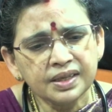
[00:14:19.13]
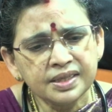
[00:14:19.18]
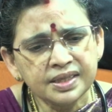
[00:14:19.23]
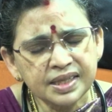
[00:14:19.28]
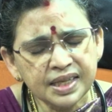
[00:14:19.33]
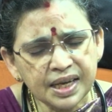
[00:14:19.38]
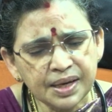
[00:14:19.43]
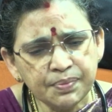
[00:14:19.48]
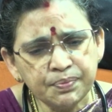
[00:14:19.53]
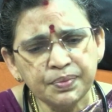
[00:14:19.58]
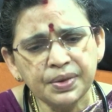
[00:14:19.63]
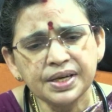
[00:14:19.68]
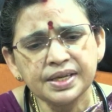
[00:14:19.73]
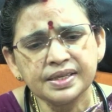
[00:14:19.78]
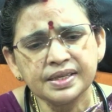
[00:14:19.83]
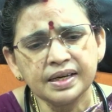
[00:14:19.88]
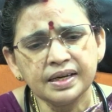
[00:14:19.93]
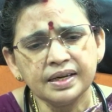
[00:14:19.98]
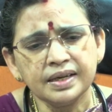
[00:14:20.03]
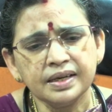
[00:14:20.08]
Same
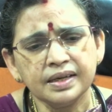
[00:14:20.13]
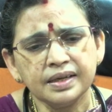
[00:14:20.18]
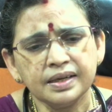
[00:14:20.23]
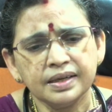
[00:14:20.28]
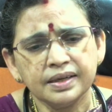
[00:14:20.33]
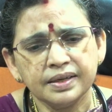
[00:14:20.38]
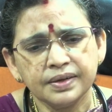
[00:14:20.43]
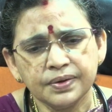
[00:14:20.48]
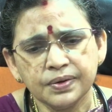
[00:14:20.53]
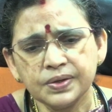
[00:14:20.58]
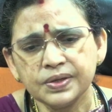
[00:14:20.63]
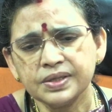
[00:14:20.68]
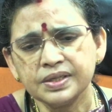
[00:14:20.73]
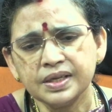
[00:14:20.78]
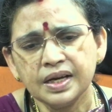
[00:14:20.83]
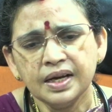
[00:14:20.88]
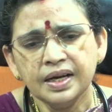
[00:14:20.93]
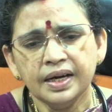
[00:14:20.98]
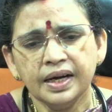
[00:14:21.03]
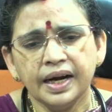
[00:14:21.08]
basal dose
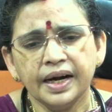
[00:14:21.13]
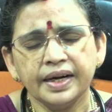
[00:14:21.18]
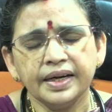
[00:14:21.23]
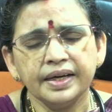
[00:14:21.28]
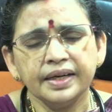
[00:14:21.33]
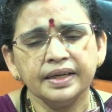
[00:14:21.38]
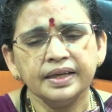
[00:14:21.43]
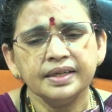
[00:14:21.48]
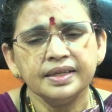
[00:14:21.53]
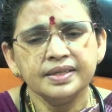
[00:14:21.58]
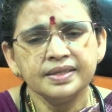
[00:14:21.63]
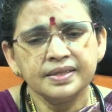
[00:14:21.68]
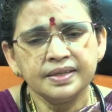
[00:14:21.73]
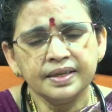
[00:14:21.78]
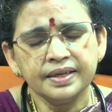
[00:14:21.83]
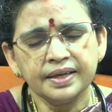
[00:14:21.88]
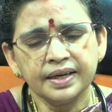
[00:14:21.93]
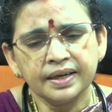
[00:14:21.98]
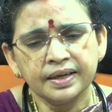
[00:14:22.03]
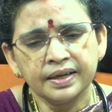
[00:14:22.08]
and
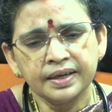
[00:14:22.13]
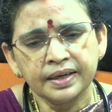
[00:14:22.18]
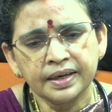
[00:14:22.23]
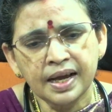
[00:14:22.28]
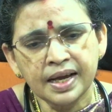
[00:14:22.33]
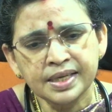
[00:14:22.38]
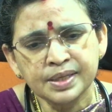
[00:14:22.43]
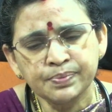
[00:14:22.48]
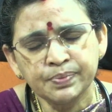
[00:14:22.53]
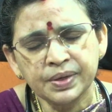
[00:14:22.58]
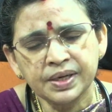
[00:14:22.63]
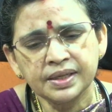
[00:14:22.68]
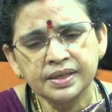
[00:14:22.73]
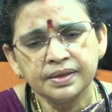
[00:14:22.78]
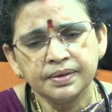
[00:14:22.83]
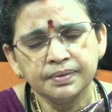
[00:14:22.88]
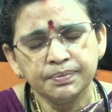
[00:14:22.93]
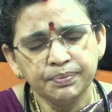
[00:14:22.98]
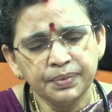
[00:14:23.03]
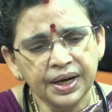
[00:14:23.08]
insulin taken as per
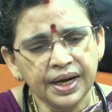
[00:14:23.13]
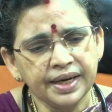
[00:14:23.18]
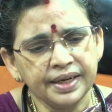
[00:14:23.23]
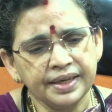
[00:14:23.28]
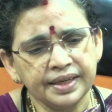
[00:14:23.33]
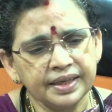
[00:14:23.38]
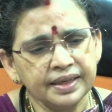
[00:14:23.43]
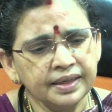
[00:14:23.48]
BAD.